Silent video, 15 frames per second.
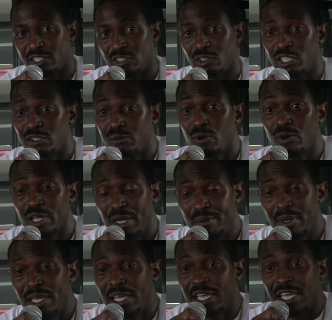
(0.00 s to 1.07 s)
So this program
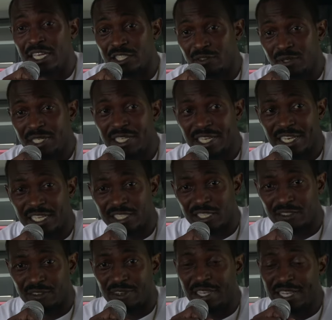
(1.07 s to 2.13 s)
is really connect
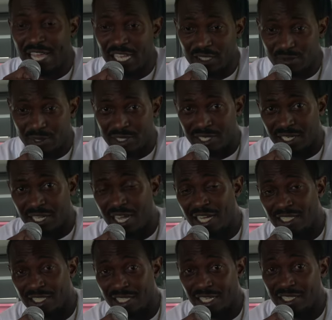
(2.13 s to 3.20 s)
us from the diaspora to the
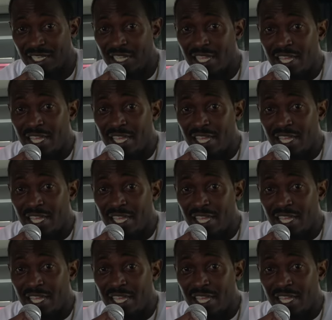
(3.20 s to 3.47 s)
continent.